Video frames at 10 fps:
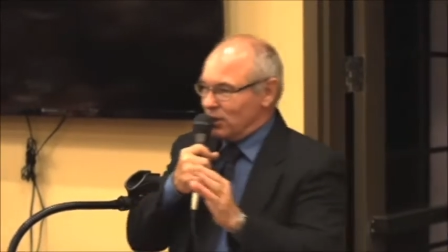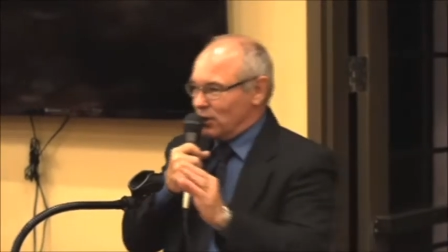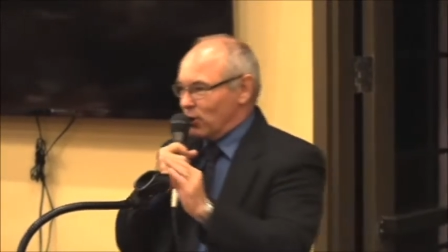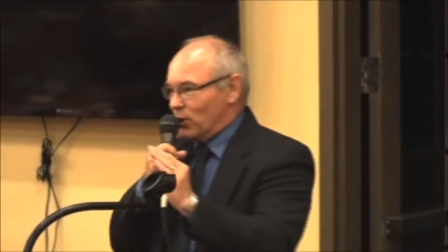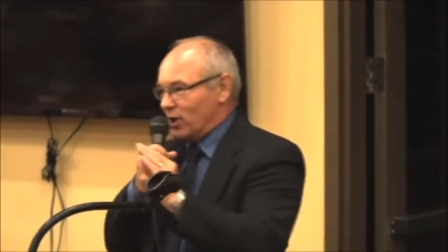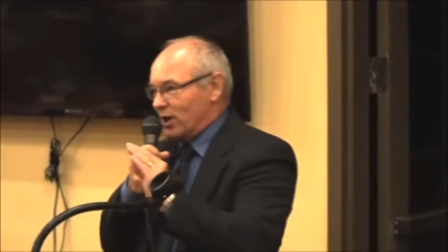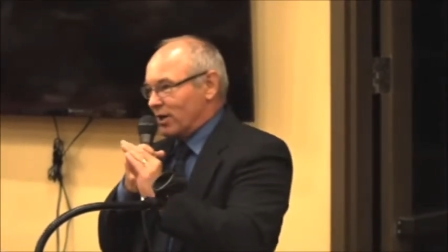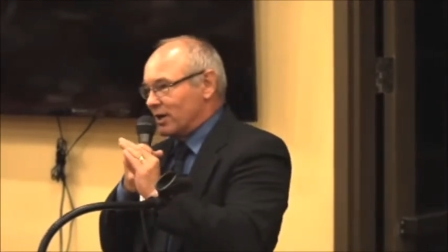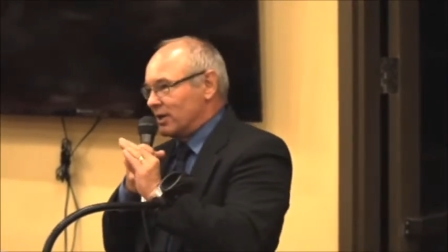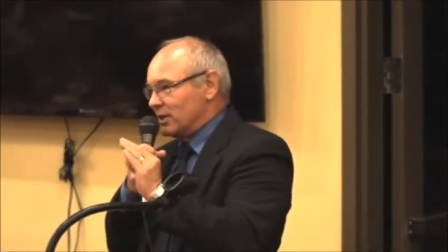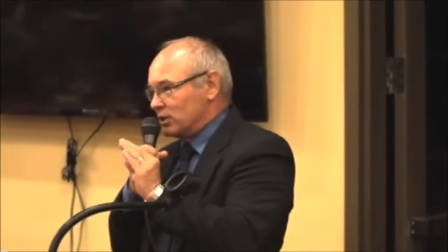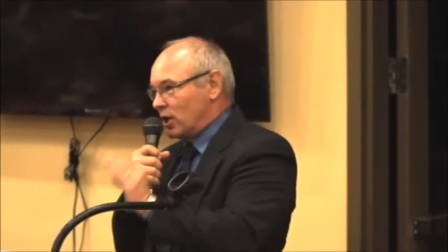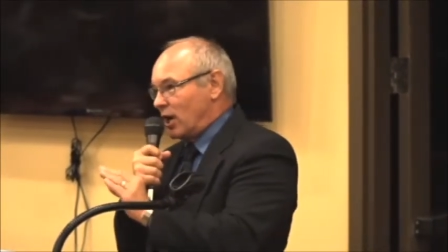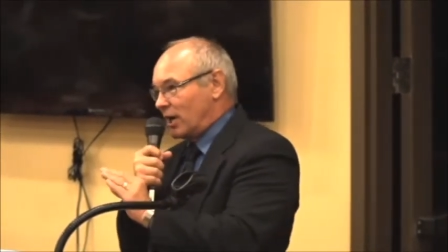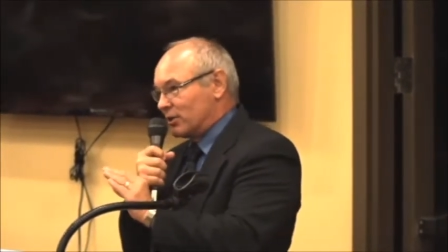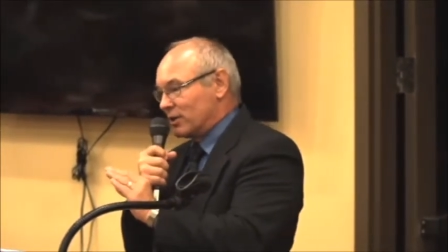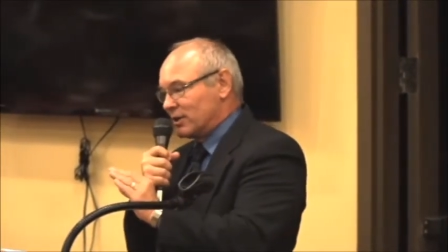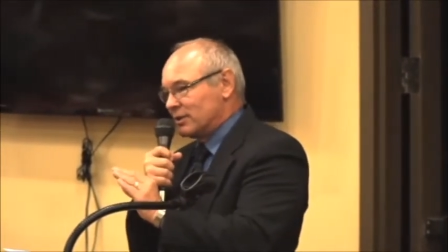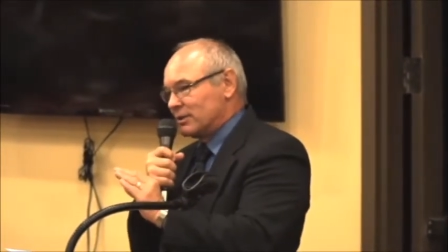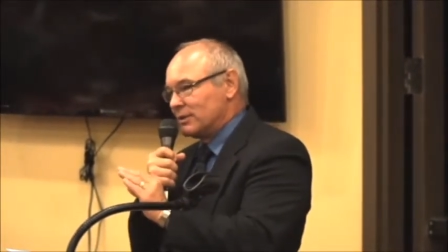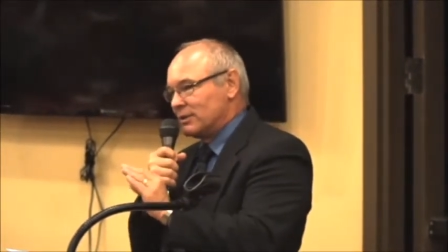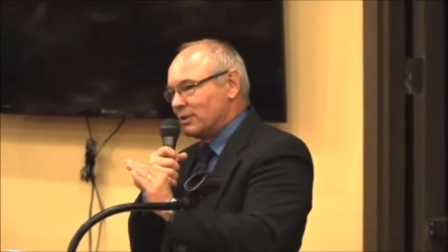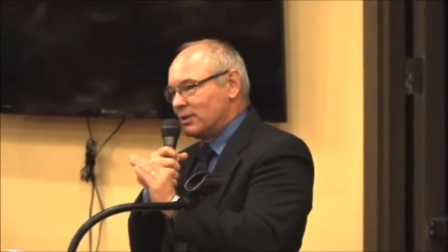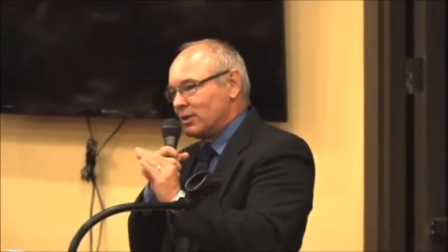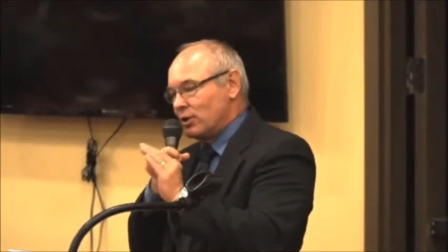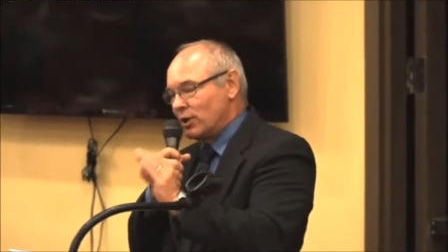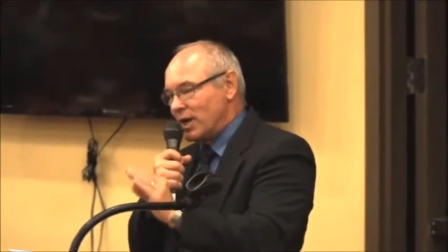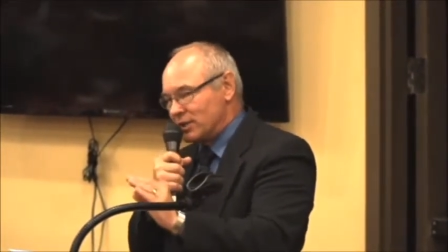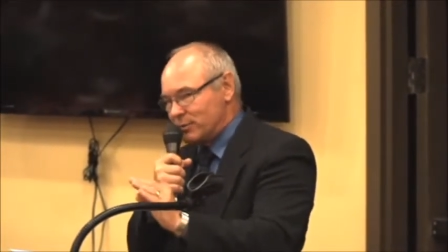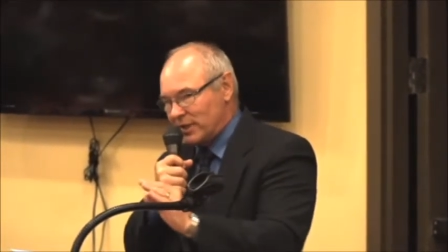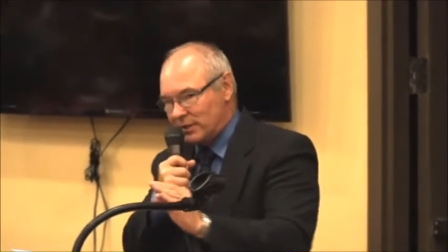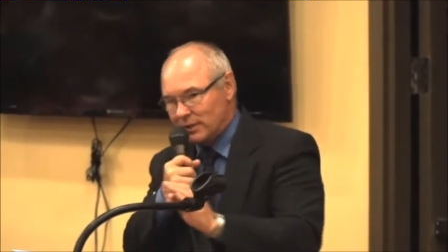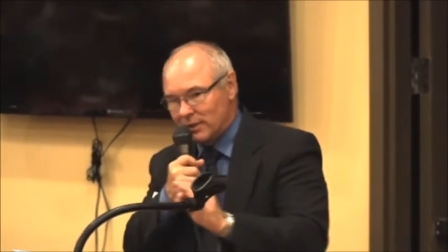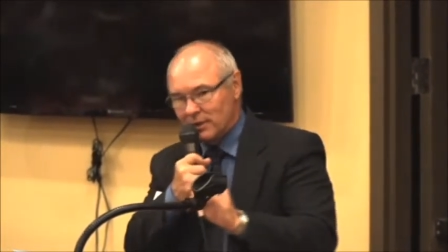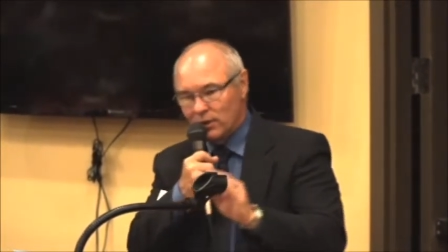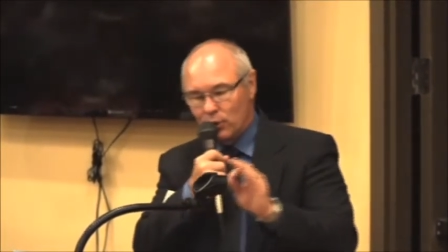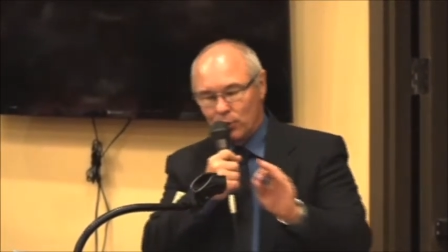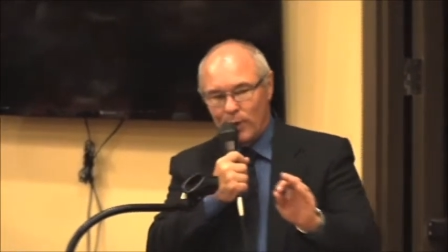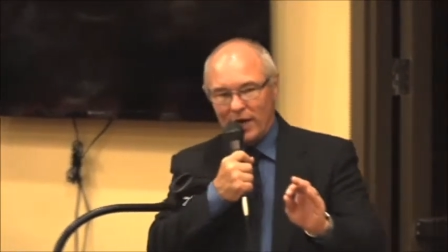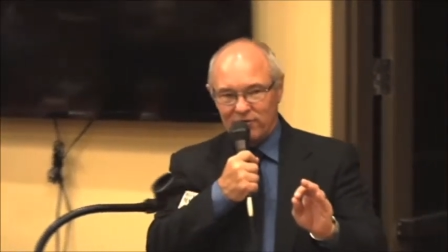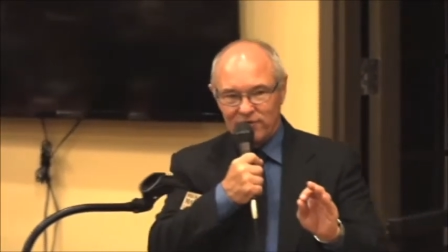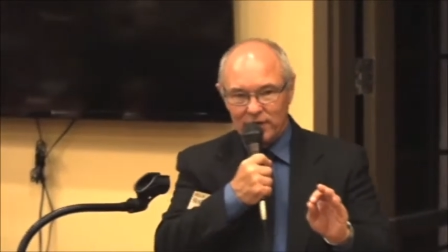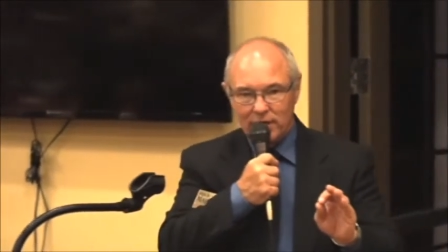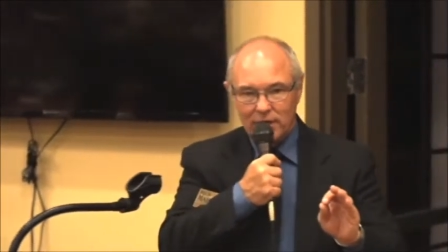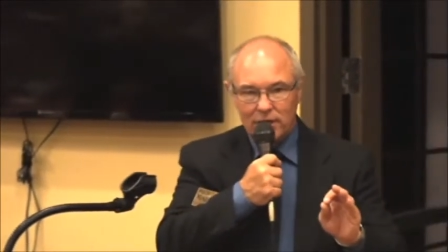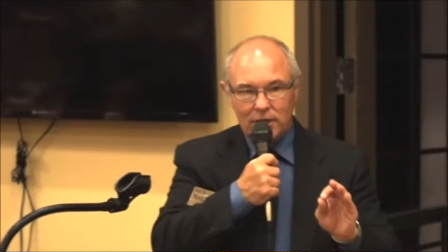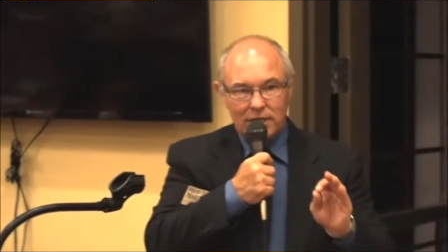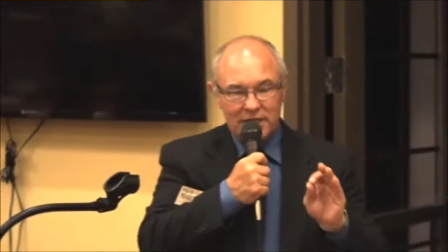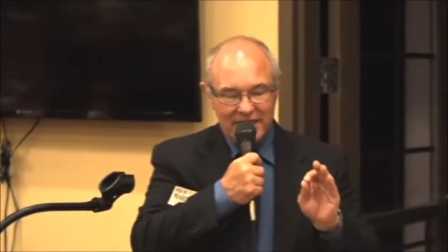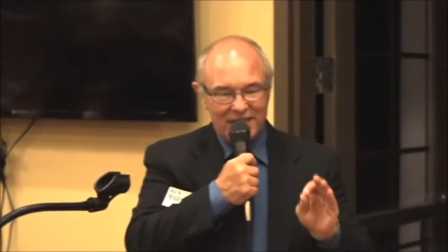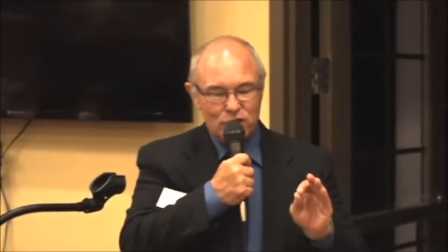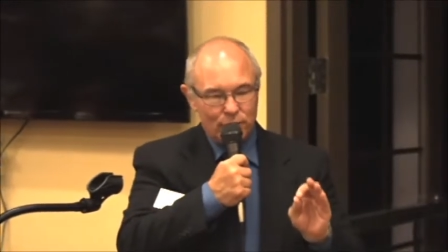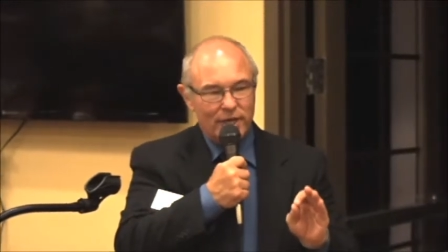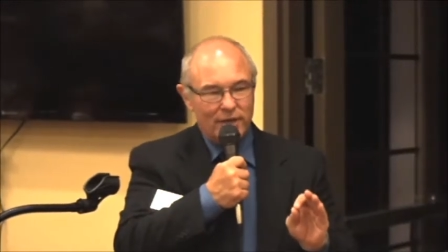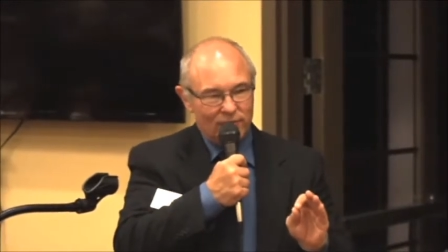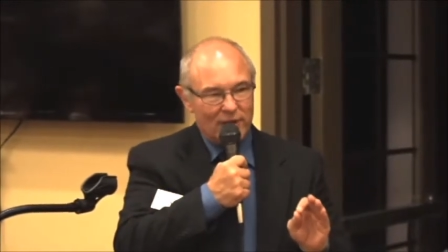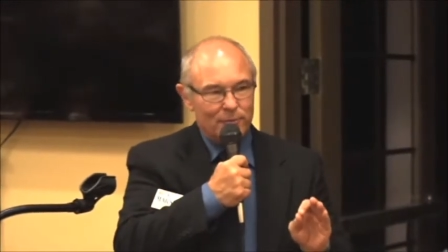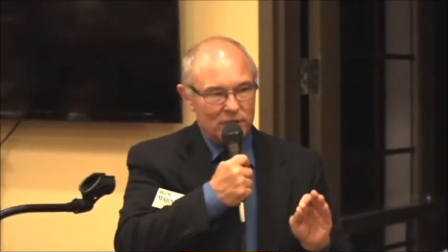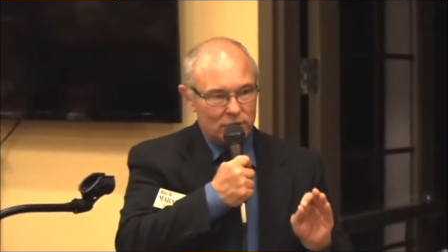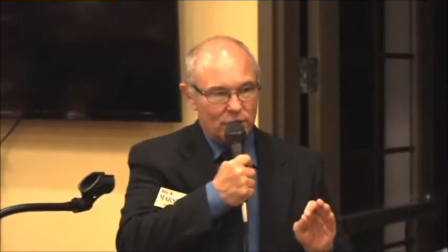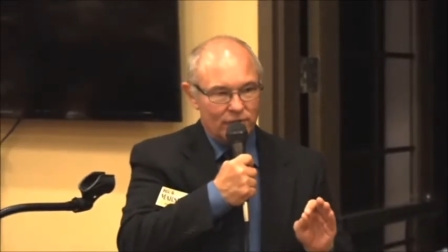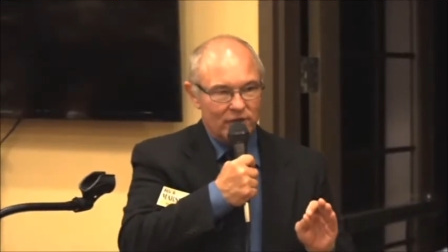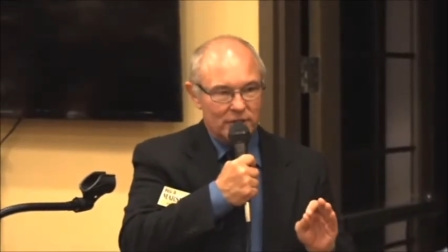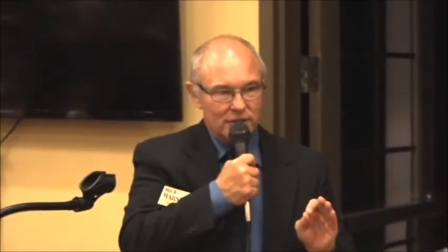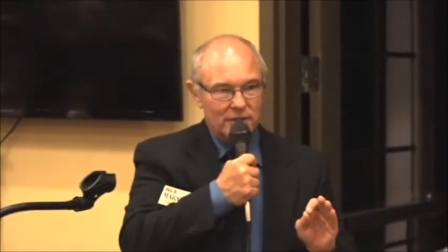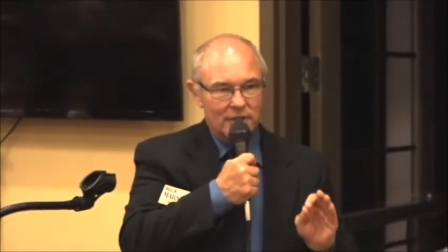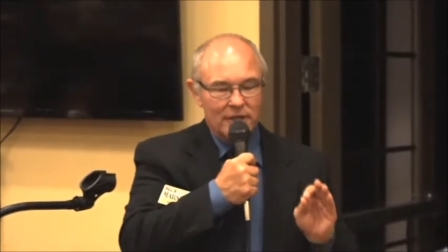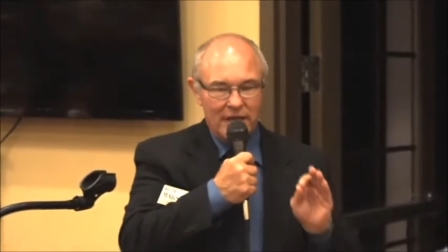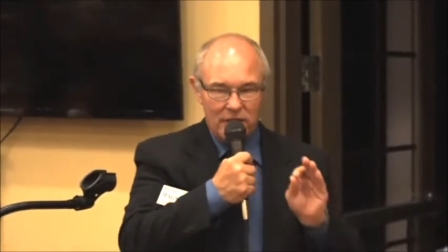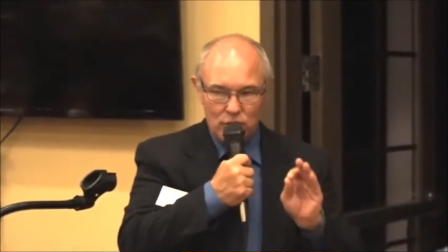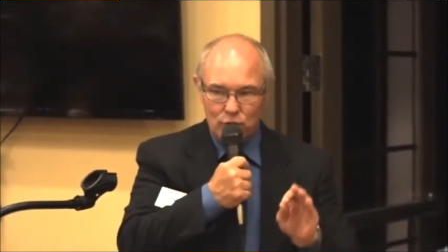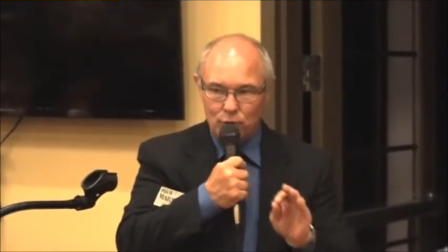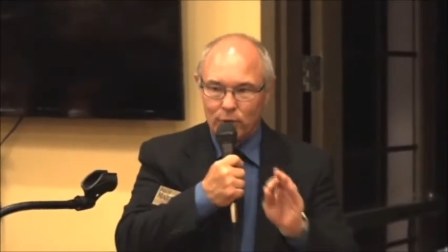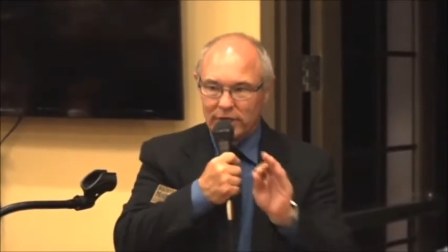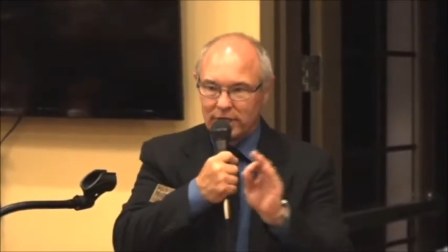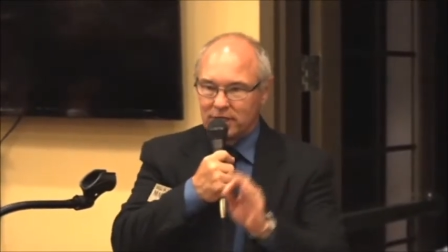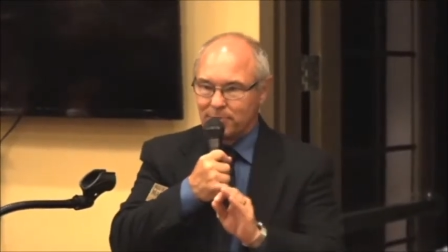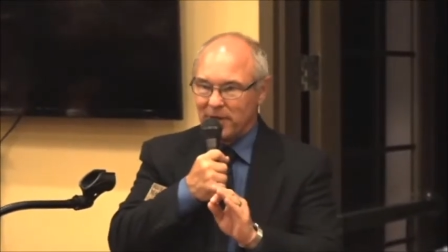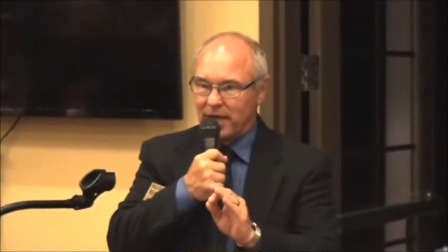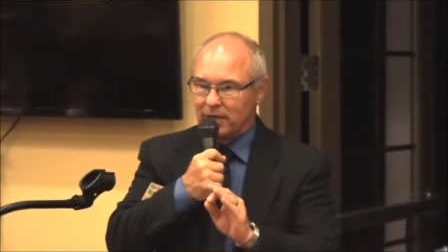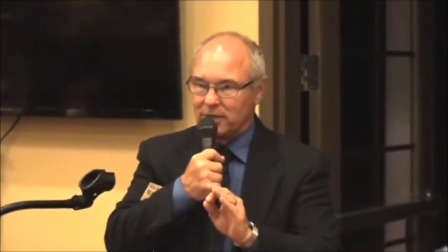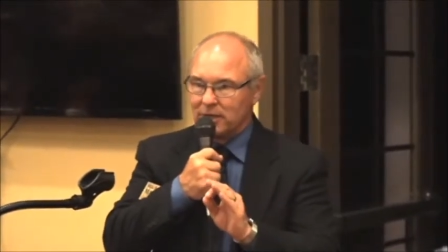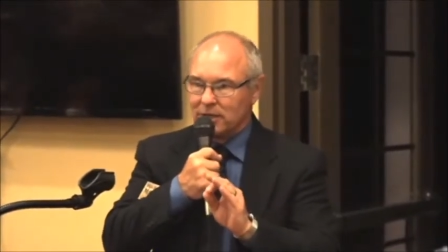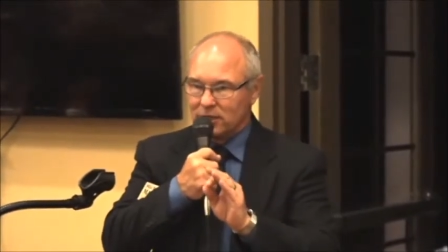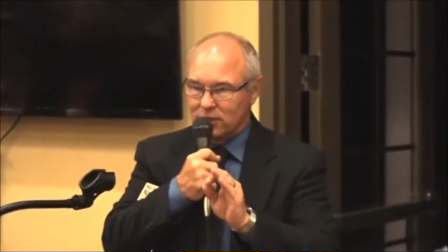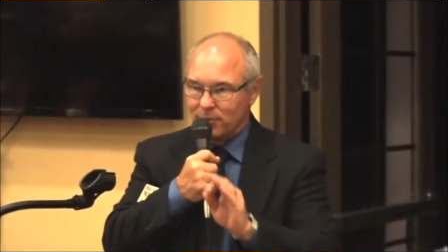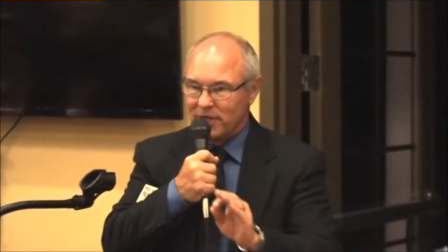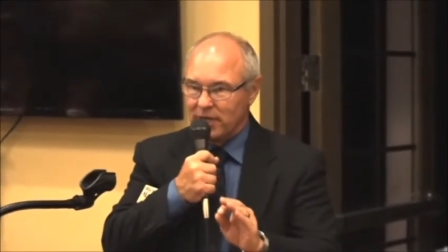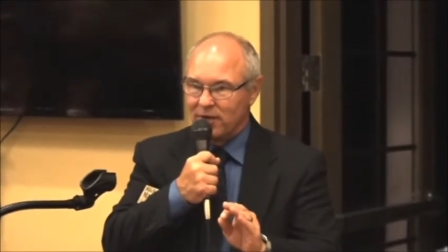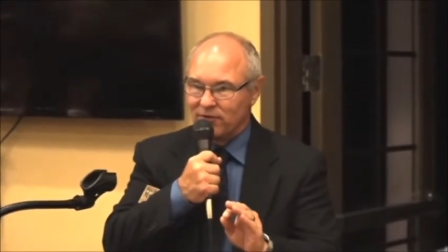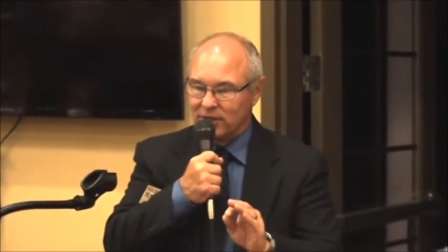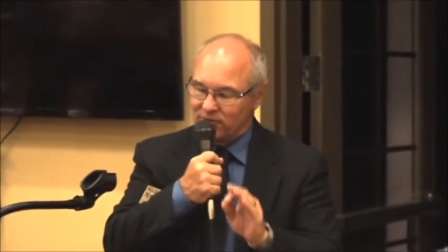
your daughter, your husband, your wife, did you give them the service that you would expect to be given?